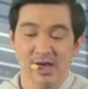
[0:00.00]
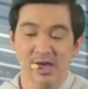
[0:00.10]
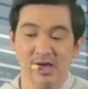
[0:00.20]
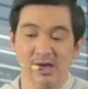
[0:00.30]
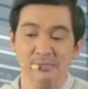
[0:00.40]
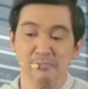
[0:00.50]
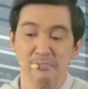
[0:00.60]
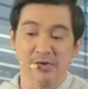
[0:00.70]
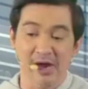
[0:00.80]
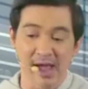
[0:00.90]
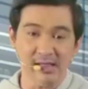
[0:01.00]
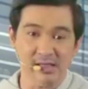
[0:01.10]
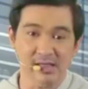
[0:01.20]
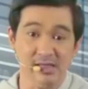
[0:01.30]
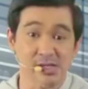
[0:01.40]
he
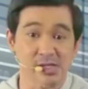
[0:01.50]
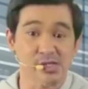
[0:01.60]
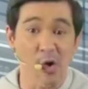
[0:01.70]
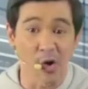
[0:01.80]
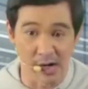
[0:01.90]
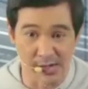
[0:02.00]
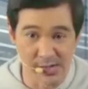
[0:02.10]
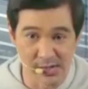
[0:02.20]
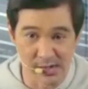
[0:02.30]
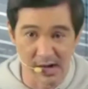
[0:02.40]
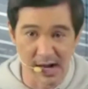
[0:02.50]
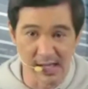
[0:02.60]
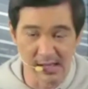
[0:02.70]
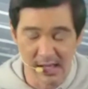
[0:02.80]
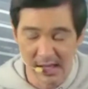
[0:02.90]
created these stores, all
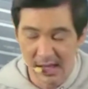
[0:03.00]
right,